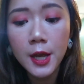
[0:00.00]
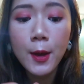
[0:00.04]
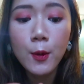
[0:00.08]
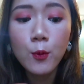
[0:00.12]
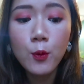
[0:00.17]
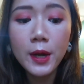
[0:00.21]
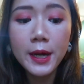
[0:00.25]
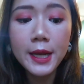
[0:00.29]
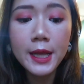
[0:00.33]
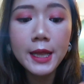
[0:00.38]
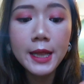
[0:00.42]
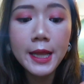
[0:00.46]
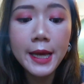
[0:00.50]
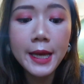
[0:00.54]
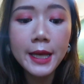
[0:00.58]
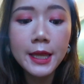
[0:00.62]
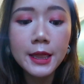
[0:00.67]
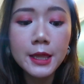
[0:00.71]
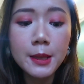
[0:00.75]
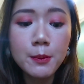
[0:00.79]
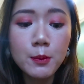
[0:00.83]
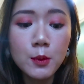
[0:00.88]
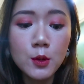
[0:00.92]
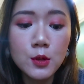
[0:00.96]
What I
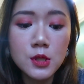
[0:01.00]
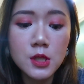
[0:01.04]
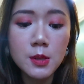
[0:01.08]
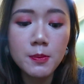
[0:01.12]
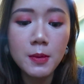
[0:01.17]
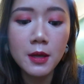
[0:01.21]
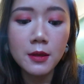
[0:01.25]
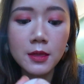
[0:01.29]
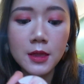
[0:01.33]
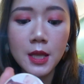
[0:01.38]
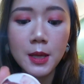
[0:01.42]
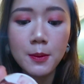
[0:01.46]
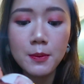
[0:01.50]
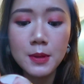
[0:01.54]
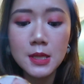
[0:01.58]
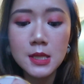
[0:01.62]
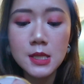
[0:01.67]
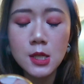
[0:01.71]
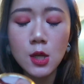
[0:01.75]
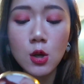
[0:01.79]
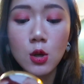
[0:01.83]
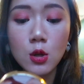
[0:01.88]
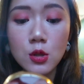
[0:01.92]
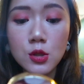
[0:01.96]
like the most about them
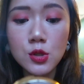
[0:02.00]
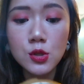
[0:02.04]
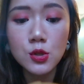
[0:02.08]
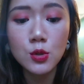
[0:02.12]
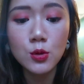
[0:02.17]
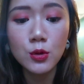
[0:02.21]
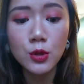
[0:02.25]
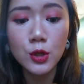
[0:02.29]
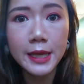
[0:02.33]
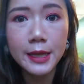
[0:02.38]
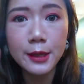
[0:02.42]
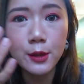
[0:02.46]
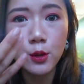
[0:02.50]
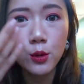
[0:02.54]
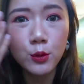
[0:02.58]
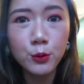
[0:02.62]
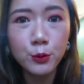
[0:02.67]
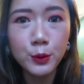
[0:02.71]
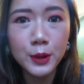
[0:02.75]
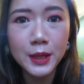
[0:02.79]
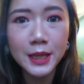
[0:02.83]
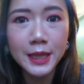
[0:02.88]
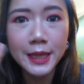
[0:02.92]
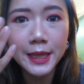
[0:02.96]
is also they
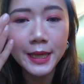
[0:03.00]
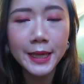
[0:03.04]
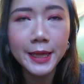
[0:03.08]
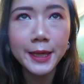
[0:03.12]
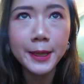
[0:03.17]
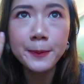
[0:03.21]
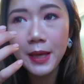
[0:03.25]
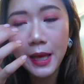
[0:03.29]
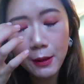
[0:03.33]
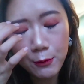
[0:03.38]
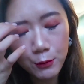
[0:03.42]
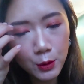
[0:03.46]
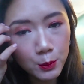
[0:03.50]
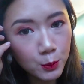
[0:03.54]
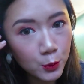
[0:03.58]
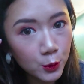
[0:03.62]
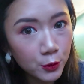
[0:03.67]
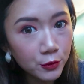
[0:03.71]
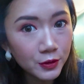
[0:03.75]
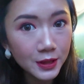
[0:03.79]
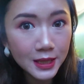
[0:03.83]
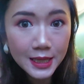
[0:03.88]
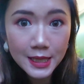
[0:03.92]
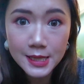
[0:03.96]
don't really get
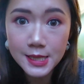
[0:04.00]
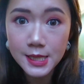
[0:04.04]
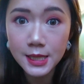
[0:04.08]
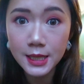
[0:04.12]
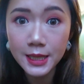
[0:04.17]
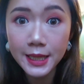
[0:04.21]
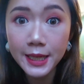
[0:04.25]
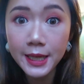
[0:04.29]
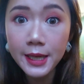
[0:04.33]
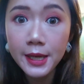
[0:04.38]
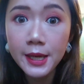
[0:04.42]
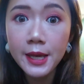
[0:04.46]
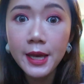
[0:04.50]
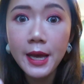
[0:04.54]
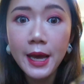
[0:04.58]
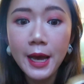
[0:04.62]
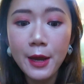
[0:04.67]
removed easily.